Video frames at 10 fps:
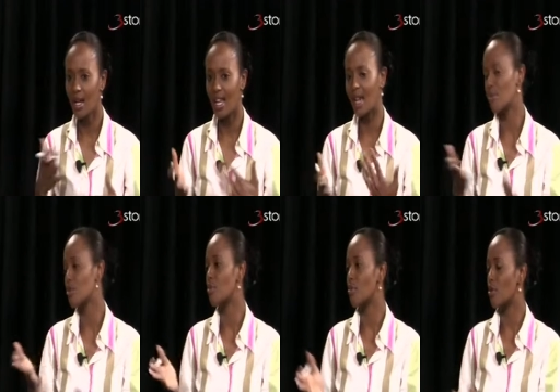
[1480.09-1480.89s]
like
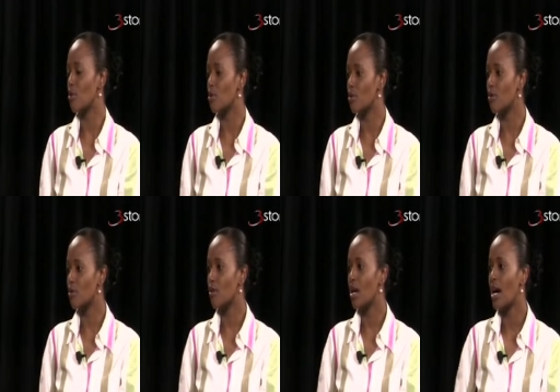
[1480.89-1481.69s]
most people would
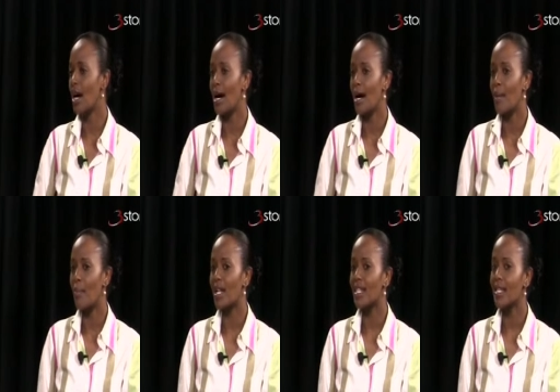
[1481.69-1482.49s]
do.
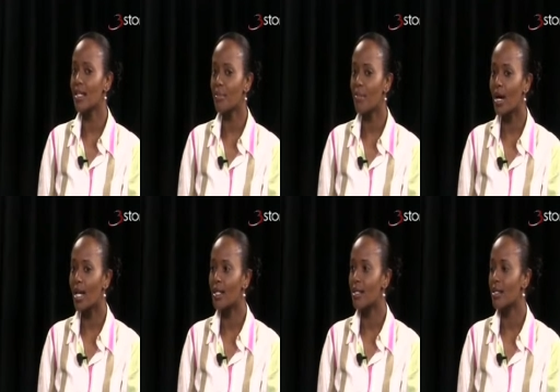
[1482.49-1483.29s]
But this
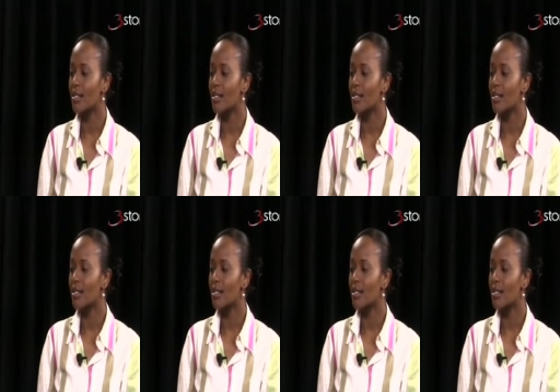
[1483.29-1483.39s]
man,